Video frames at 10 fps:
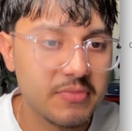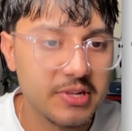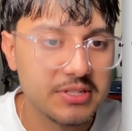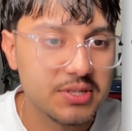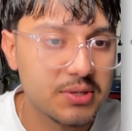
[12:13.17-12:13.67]

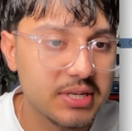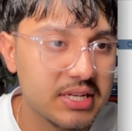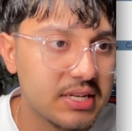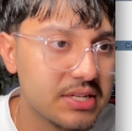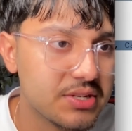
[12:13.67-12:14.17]
Let's go
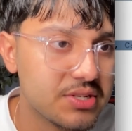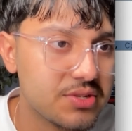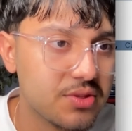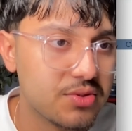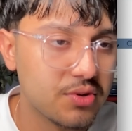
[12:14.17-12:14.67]
ahead and
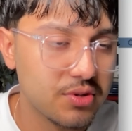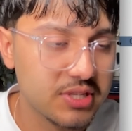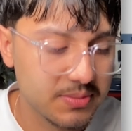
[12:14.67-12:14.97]
throw this